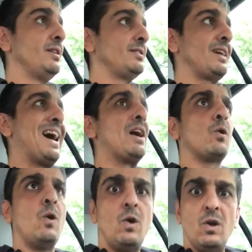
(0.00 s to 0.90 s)
say
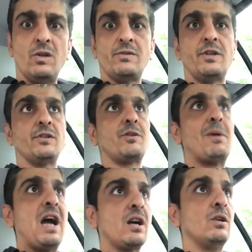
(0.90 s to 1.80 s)
alcohol,
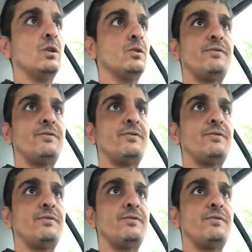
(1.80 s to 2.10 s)
tobacco,